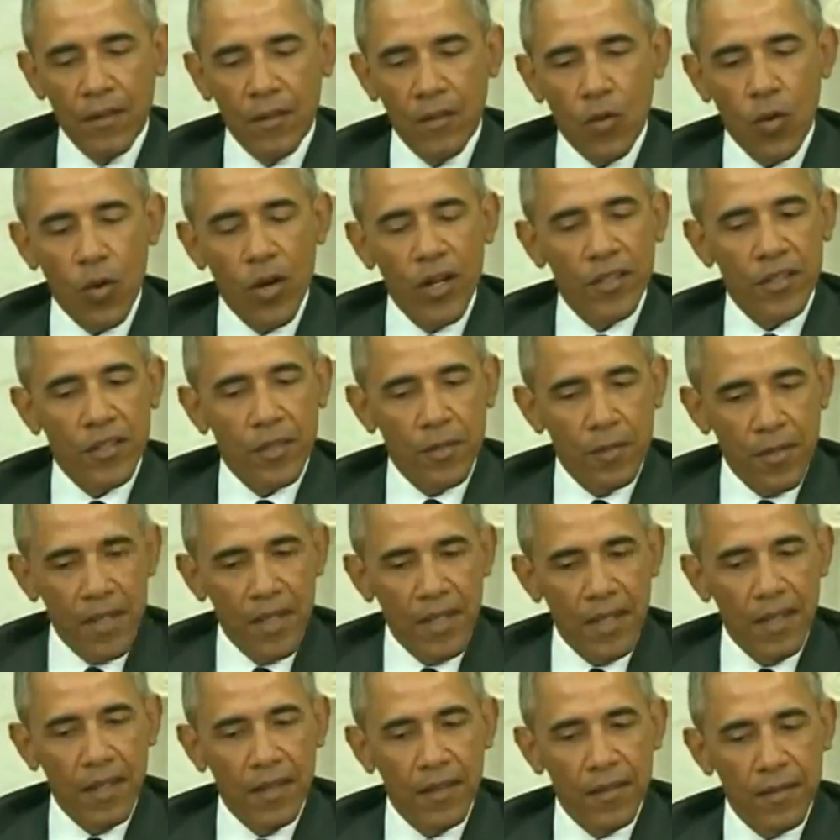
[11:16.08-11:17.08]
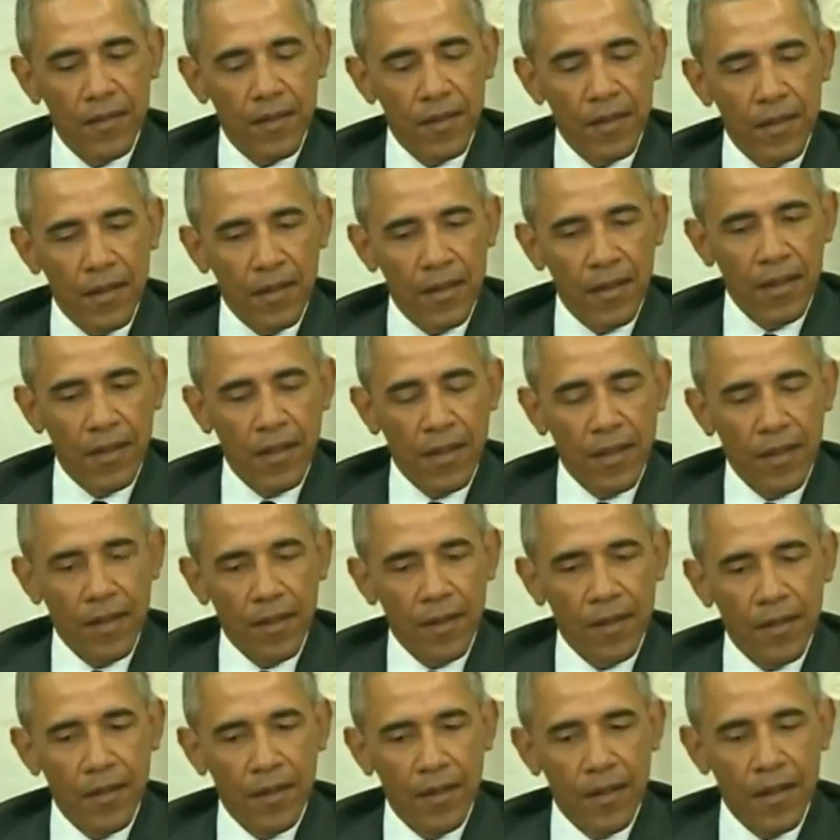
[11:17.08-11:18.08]
going to be
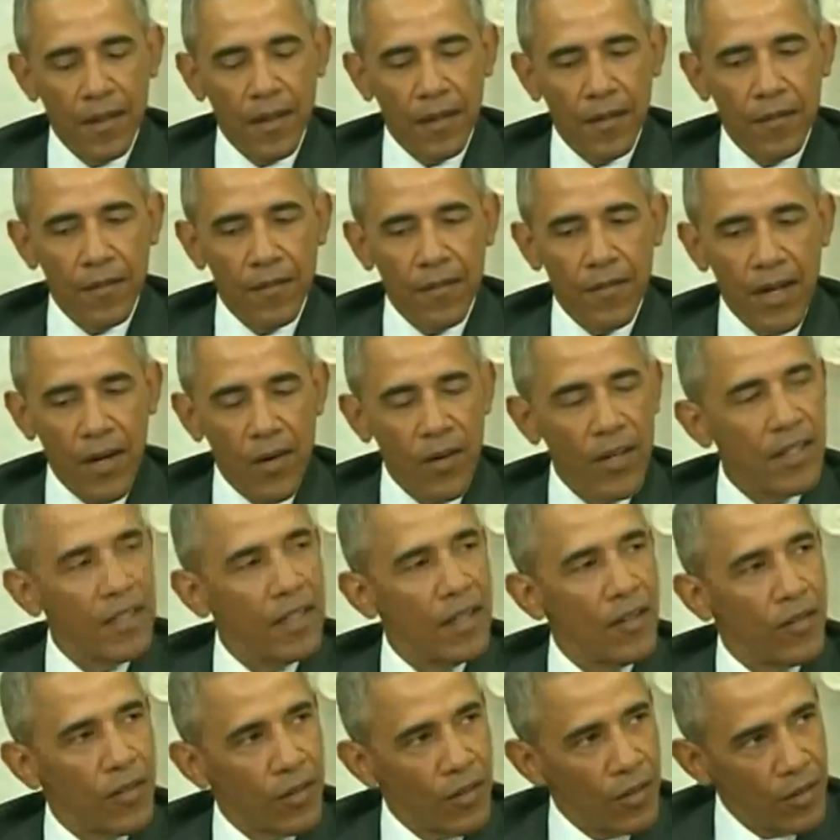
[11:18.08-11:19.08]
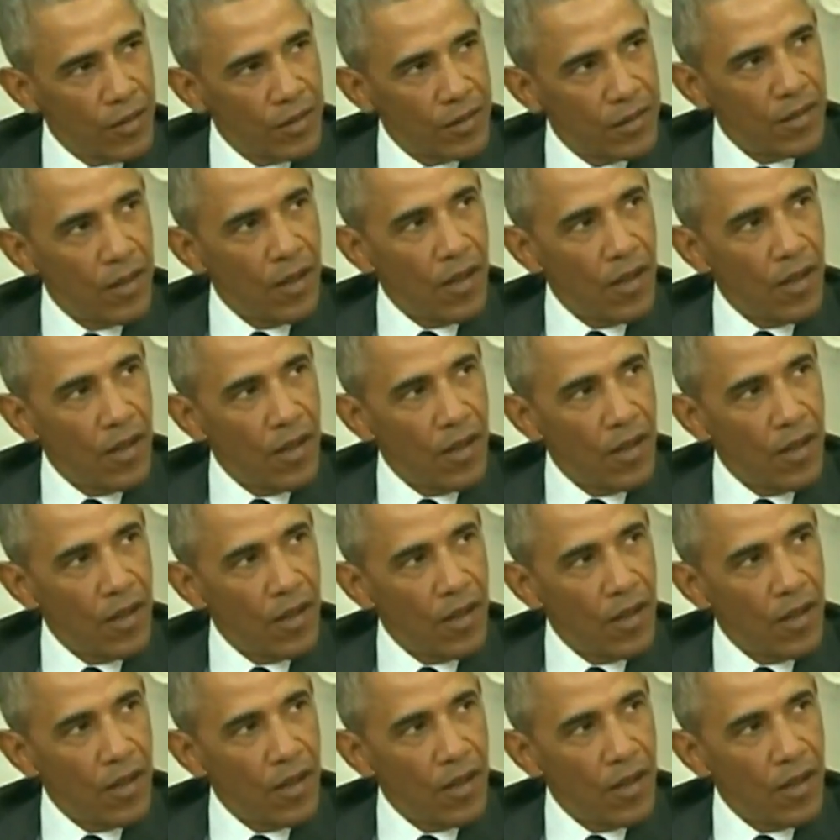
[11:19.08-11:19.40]
very difficult,